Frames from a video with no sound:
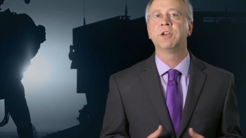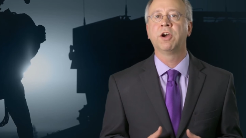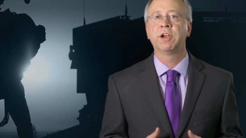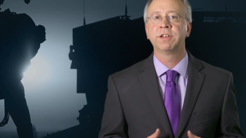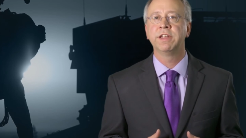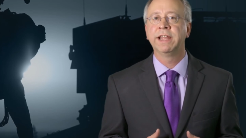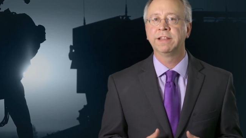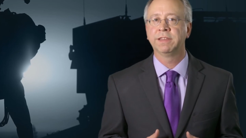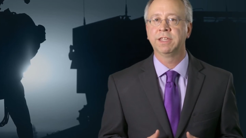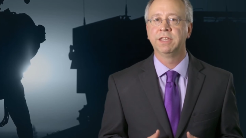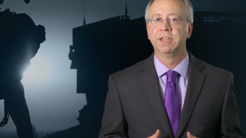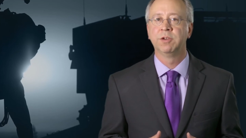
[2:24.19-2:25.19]
yard
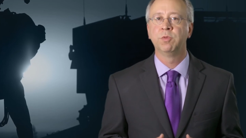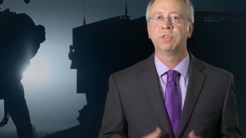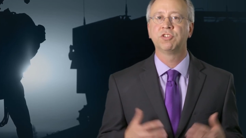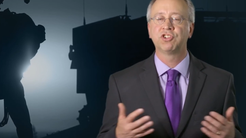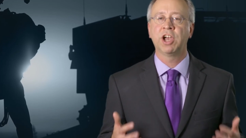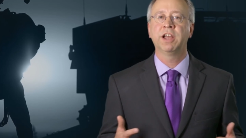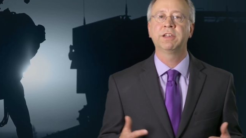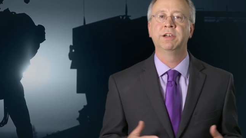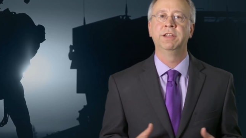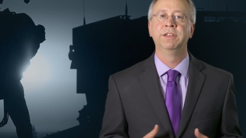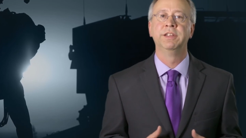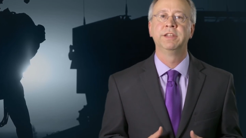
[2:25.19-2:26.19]
nightly with a
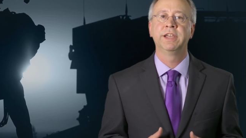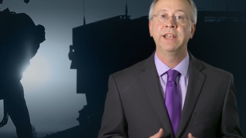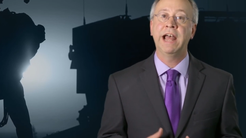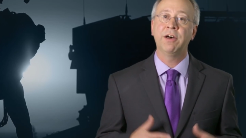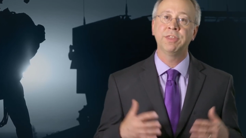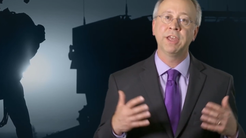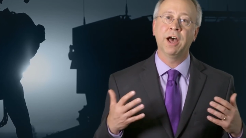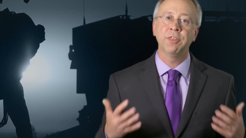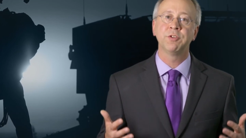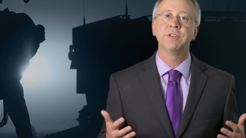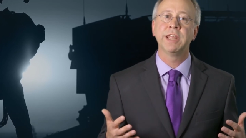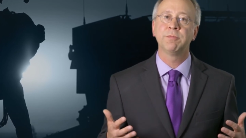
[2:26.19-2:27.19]
shotgun and how the
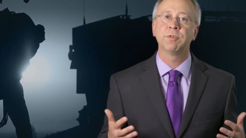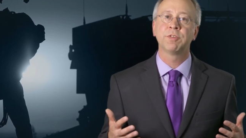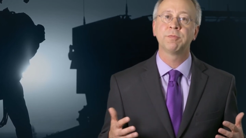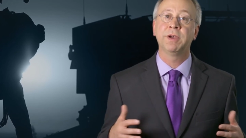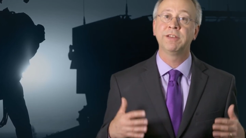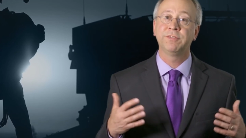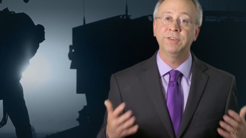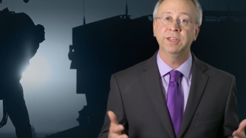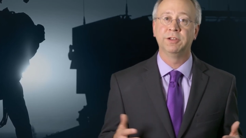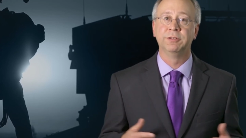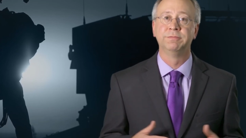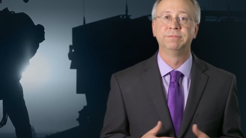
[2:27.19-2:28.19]
other neighbors might feel.